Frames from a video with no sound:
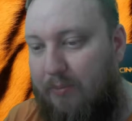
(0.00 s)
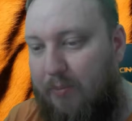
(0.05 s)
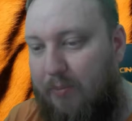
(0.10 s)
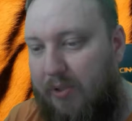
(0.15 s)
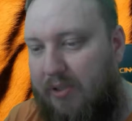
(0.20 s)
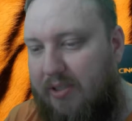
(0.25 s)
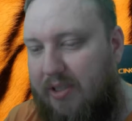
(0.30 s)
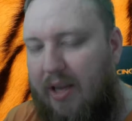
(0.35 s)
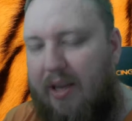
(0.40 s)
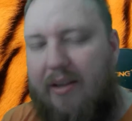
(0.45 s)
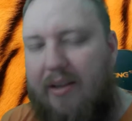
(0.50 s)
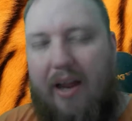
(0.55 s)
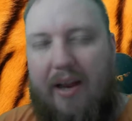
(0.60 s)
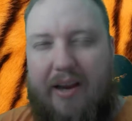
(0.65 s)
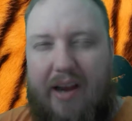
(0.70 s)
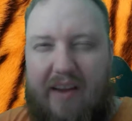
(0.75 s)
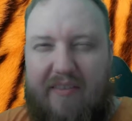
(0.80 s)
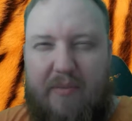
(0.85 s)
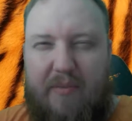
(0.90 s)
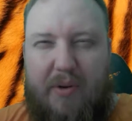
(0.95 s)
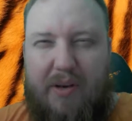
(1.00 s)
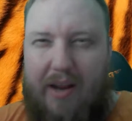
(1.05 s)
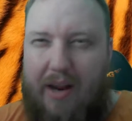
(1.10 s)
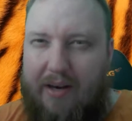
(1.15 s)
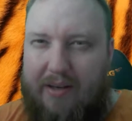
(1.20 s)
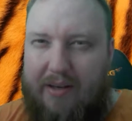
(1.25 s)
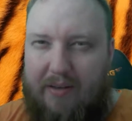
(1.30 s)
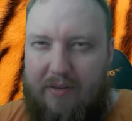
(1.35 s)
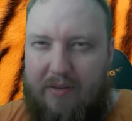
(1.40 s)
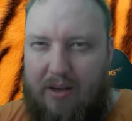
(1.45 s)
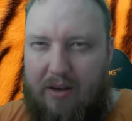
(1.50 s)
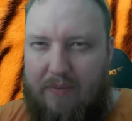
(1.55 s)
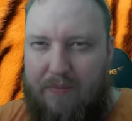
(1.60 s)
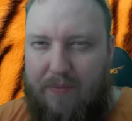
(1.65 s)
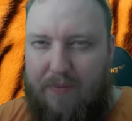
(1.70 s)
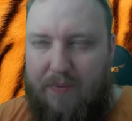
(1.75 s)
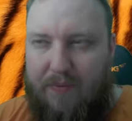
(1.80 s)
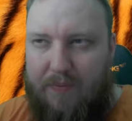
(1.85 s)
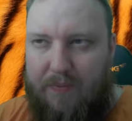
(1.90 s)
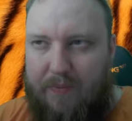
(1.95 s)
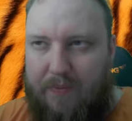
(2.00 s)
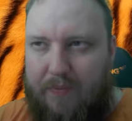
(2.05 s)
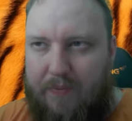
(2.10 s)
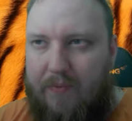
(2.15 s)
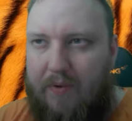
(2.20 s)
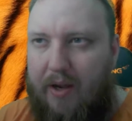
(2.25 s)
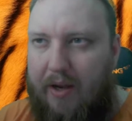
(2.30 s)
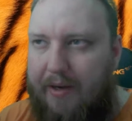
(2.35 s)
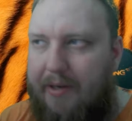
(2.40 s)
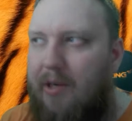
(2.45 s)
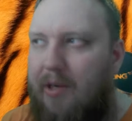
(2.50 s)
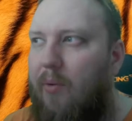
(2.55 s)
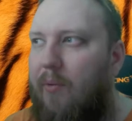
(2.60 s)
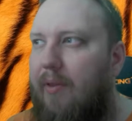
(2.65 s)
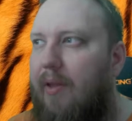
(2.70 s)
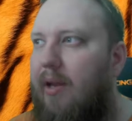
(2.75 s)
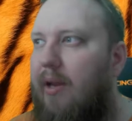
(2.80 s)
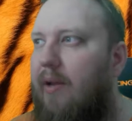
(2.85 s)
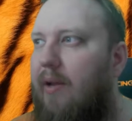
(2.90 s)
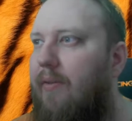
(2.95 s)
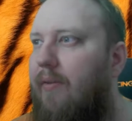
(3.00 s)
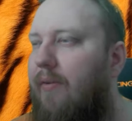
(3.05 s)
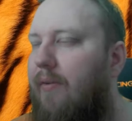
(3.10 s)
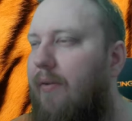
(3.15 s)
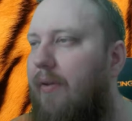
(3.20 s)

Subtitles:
because I haven't been active enough. I know that.